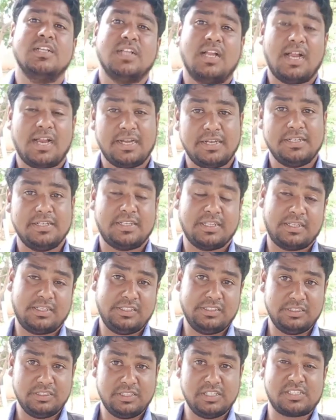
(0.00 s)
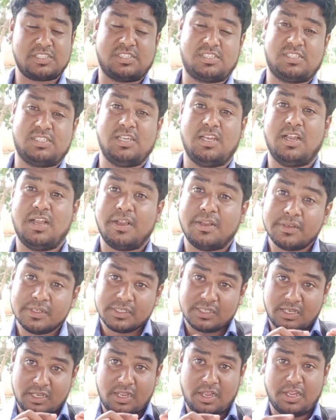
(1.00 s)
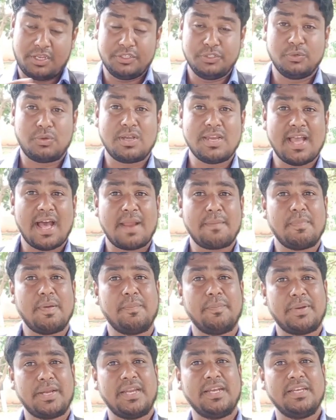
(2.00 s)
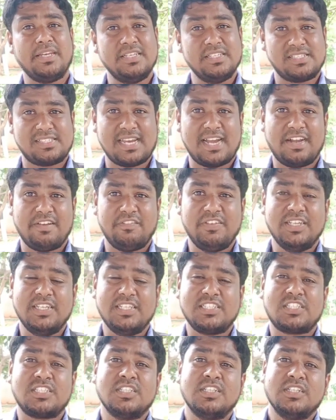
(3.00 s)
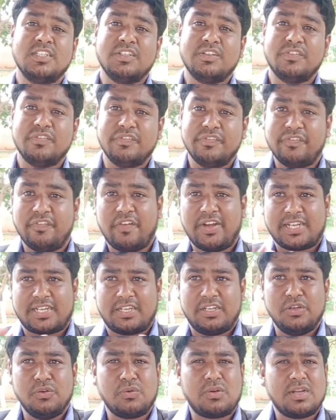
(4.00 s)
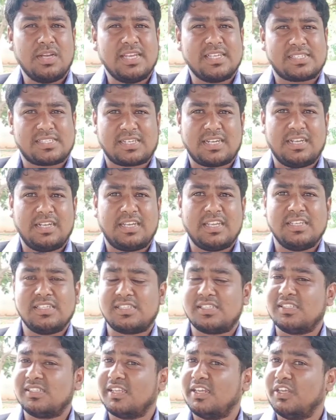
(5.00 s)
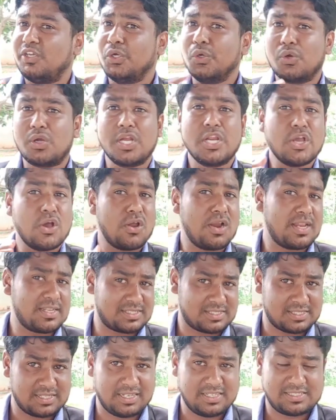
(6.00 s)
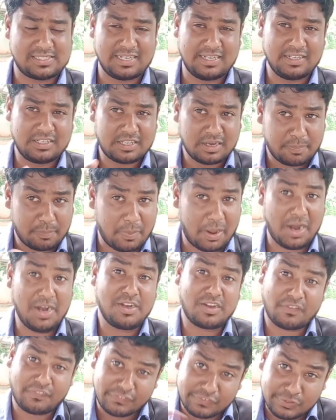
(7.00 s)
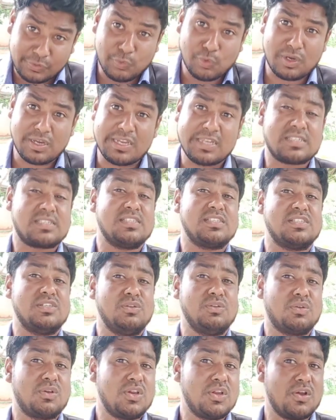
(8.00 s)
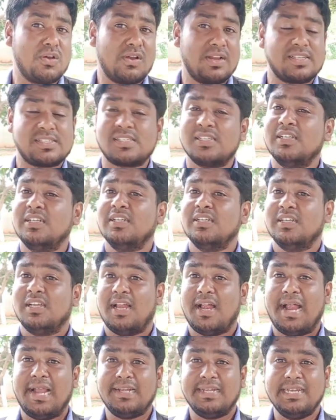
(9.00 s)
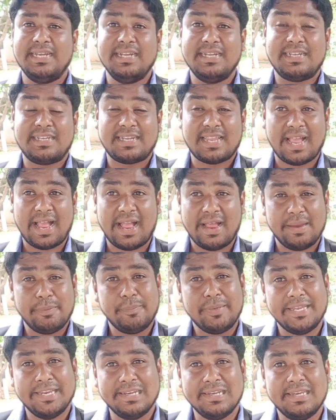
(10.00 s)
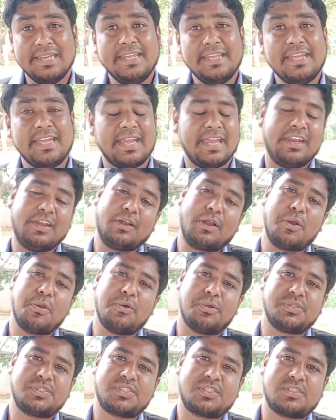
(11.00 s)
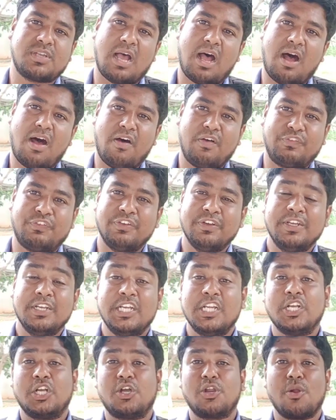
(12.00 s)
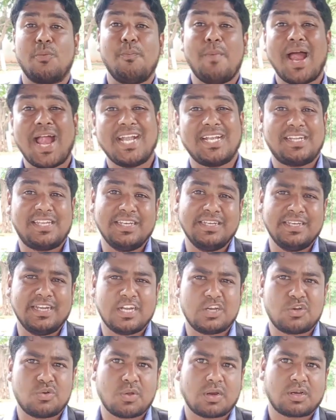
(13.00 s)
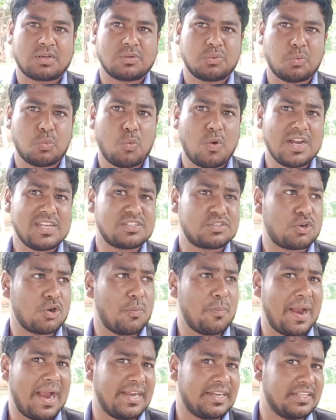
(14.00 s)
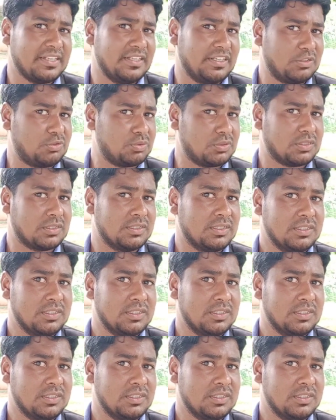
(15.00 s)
and in this nuclear membrane, inside which what nucleus contains is a nucleolus. A center part of nucleus is nucleolus, and it mainly enclosed of chromatin network. What is chromatin network?